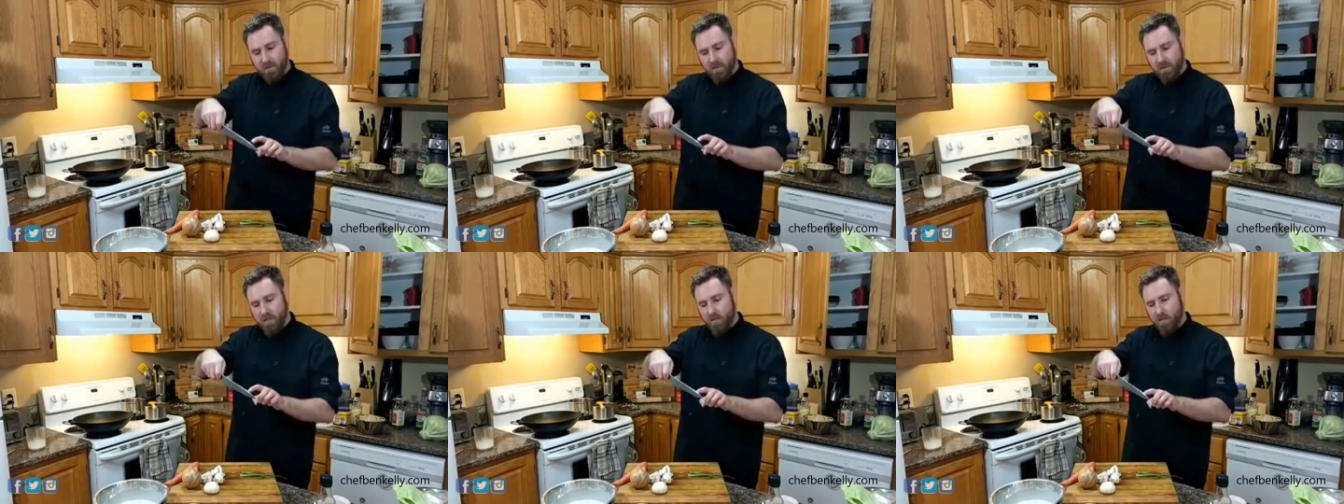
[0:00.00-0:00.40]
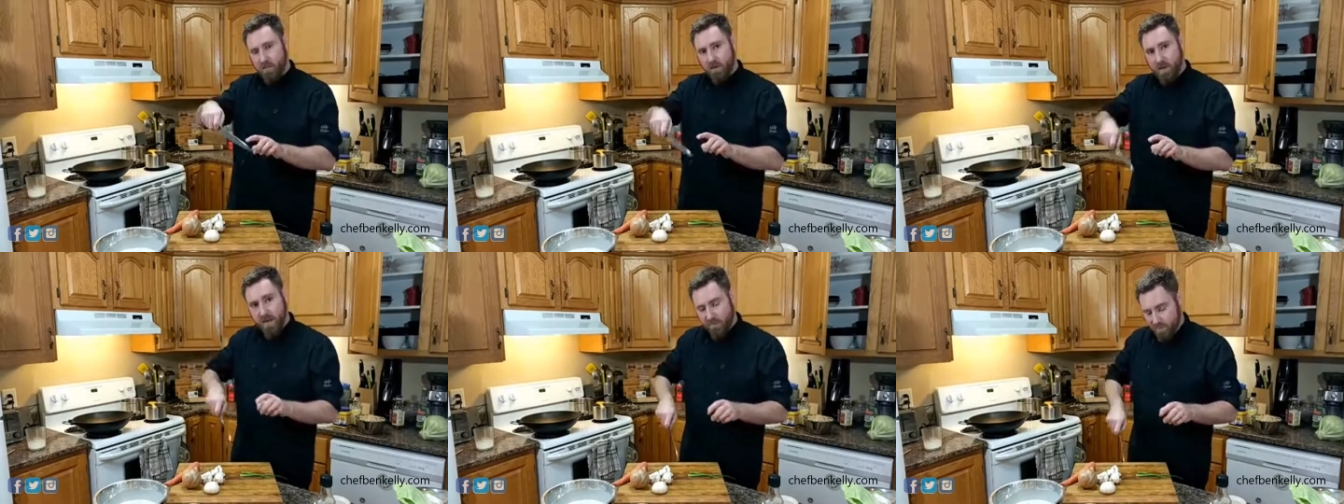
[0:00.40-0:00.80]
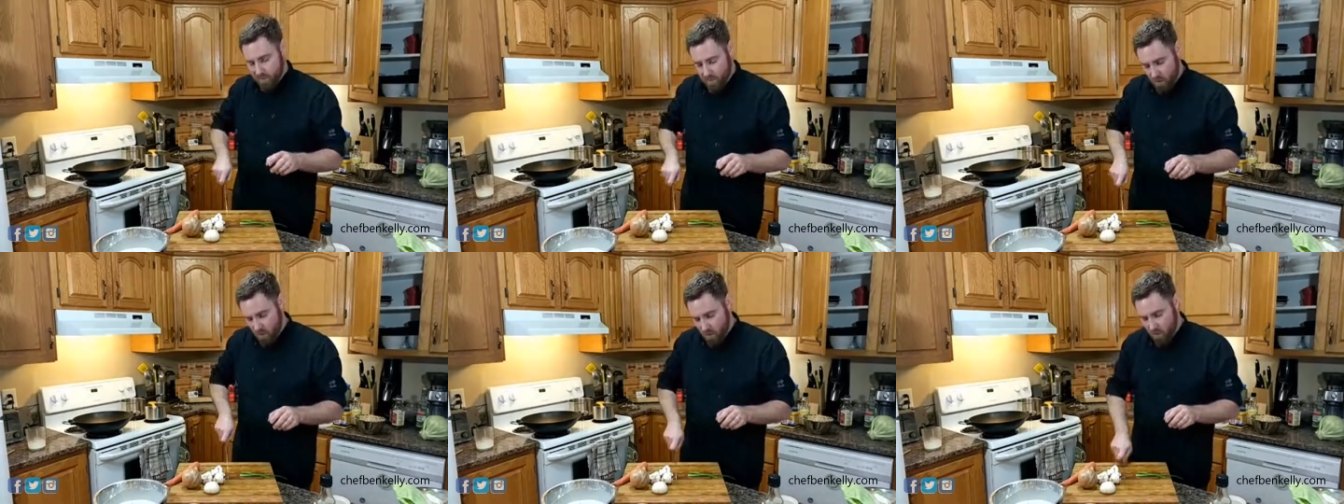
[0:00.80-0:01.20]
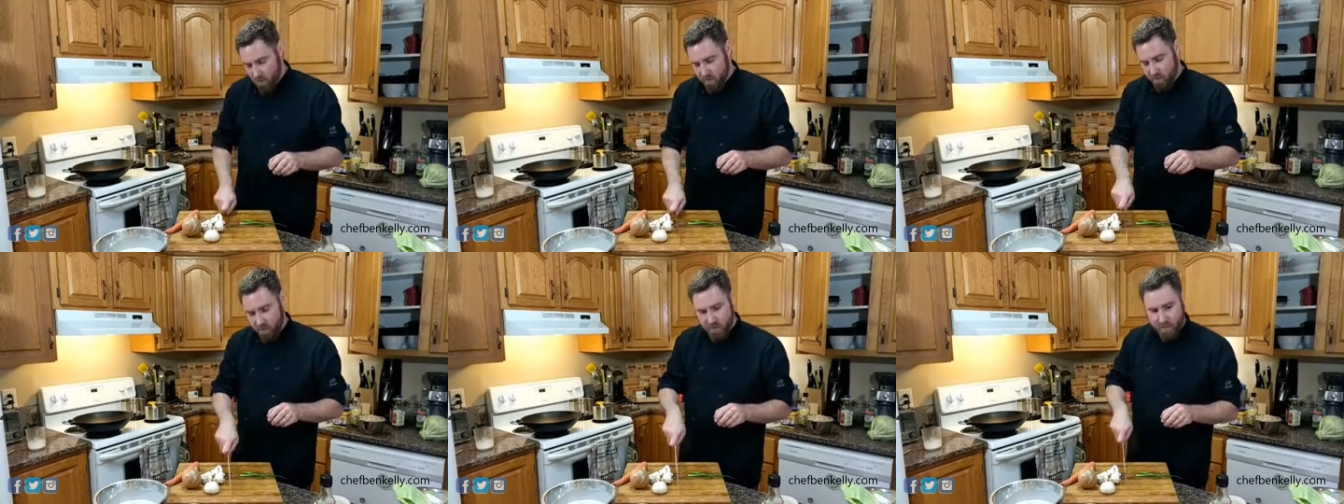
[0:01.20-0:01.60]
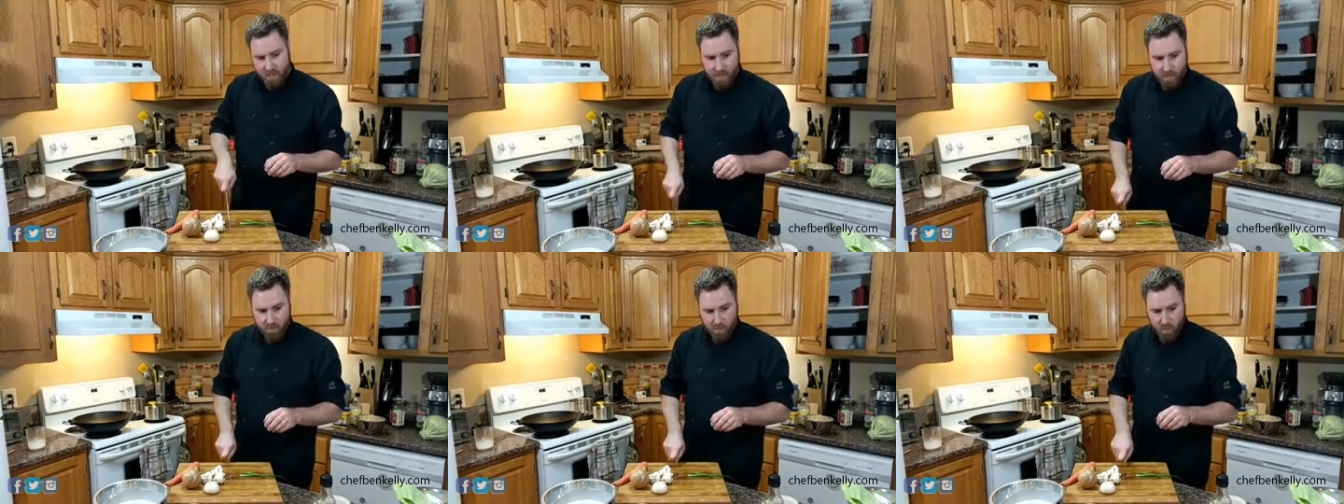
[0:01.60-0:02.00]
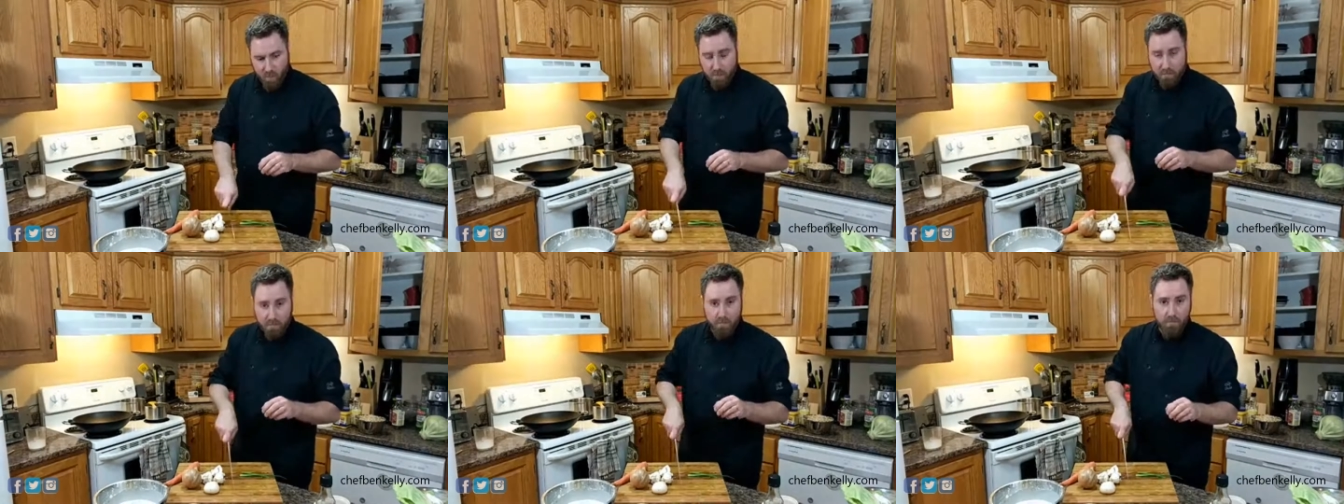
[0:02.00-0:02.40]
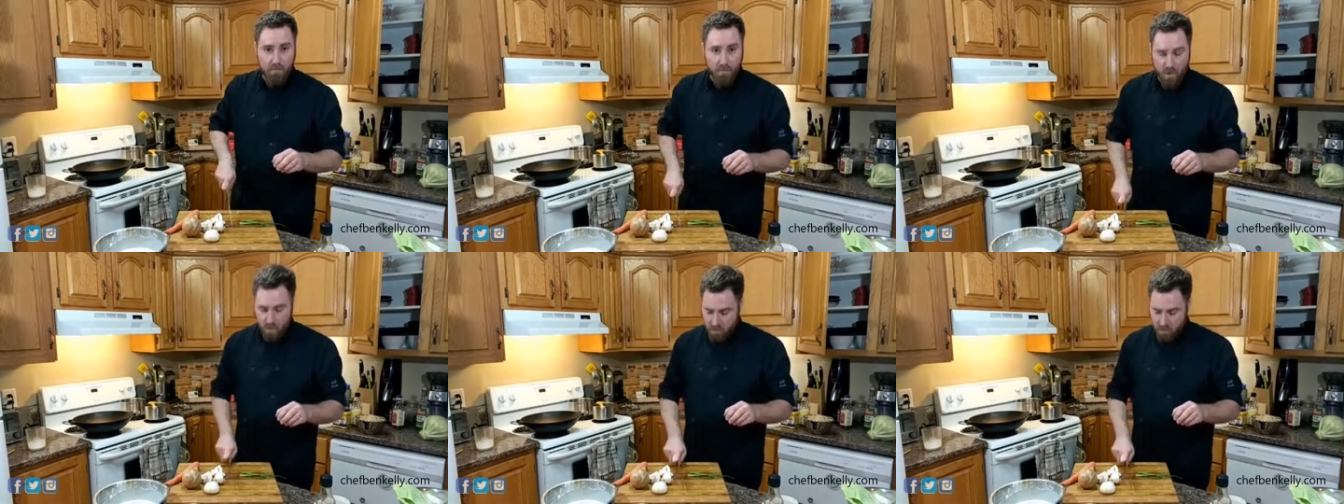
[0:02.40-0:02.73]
So the tip of your knife is always on the cutting board.